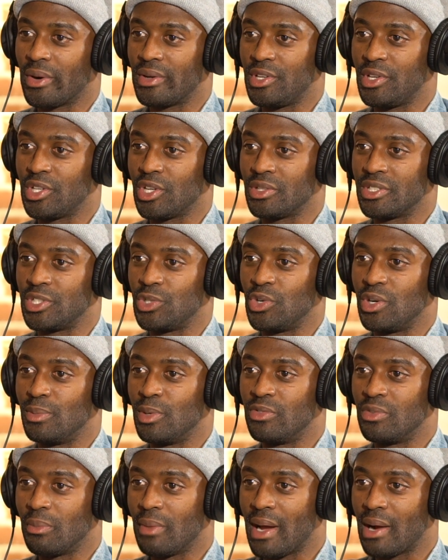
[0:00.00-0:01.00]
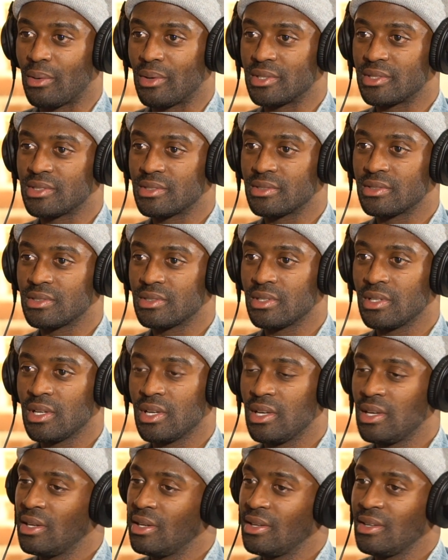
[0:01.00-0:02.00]
forward. You can only do it moving backwards.
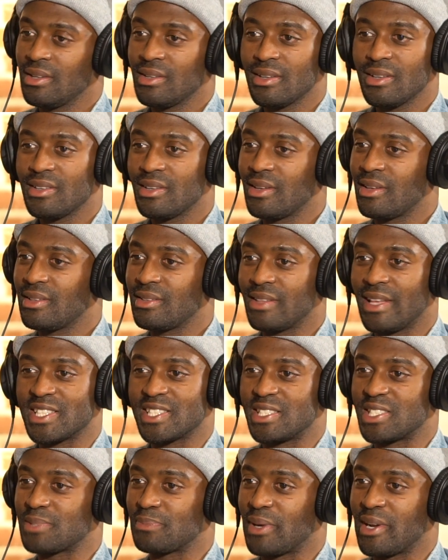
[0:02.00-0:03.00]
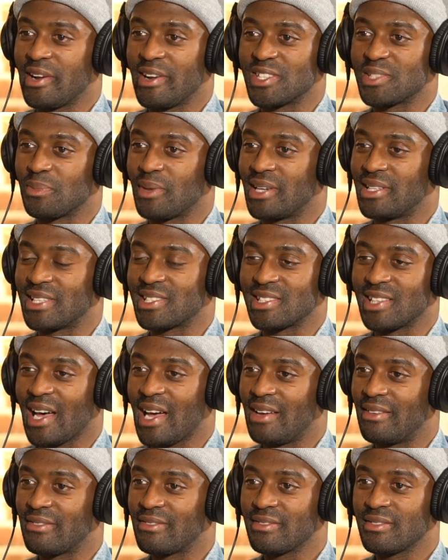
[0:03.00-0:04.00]
That's experience, man. That's
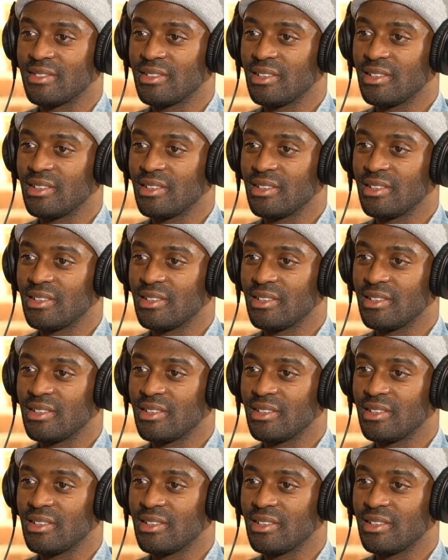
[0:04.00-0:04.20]
life.